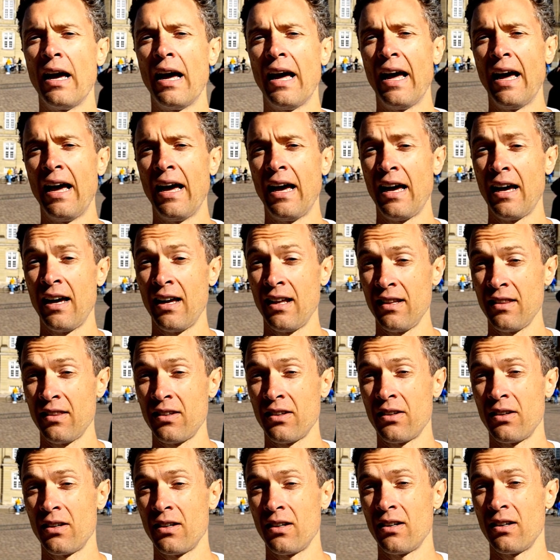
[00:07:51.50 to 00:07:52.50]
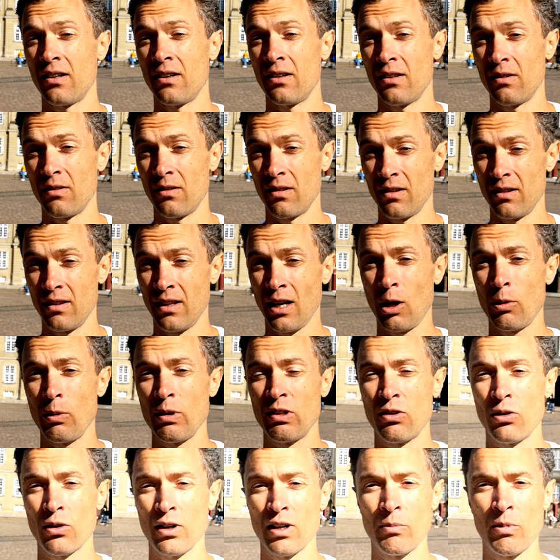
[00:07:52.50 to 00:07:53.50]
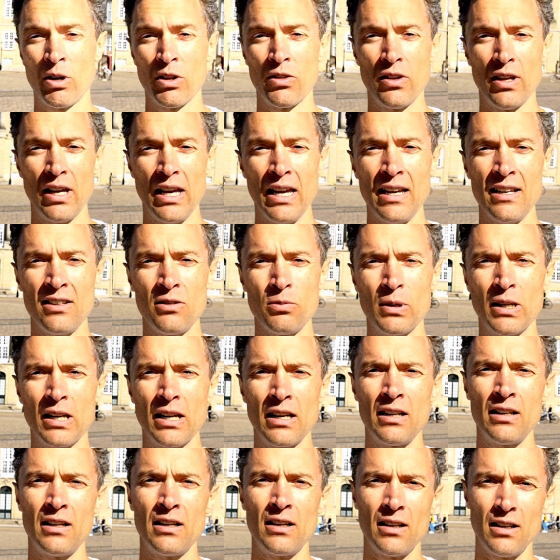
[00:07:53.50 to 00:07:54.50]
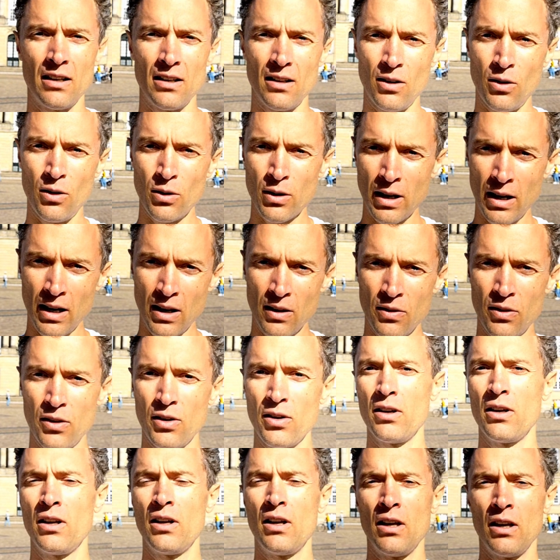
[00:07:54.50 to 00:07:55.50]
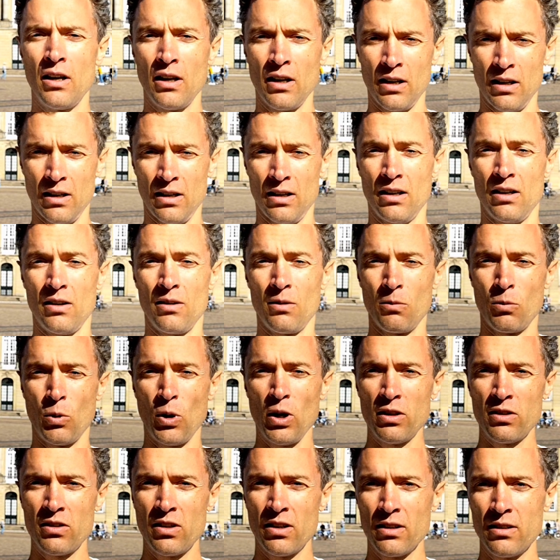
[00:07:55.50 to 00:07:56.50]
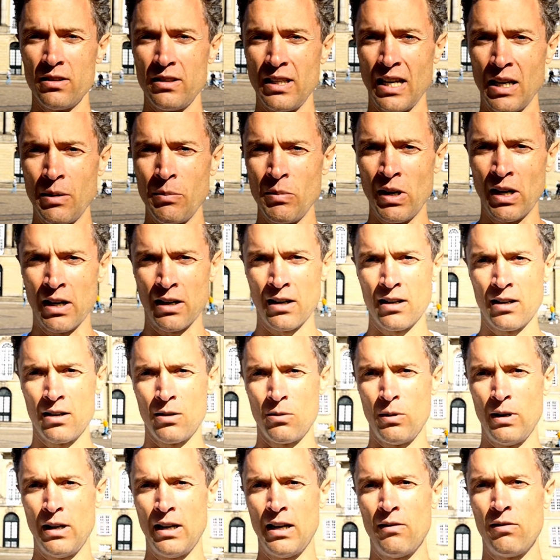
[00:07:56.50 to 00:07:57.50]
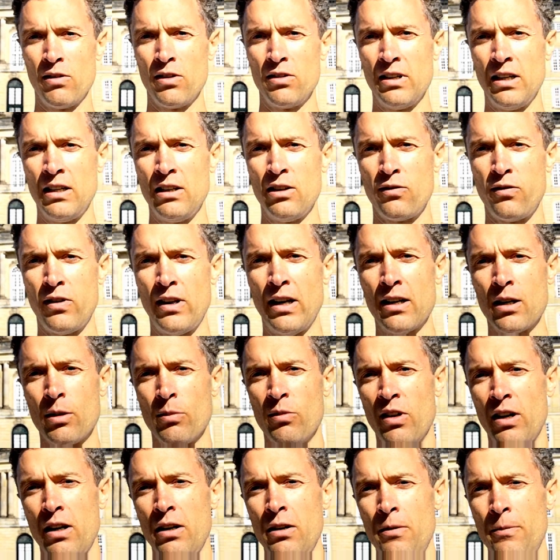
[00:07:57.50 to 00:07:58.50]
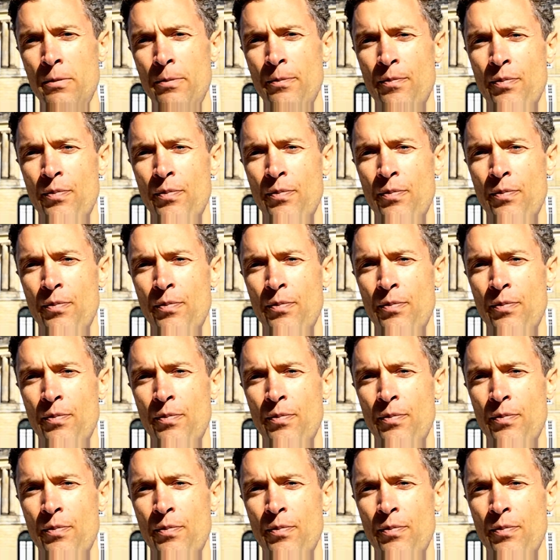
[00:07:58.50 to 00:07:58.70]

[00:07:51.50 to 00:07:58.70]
And now we're talking about the A's. We can look at the word Denmark. We have the Danish flag up there.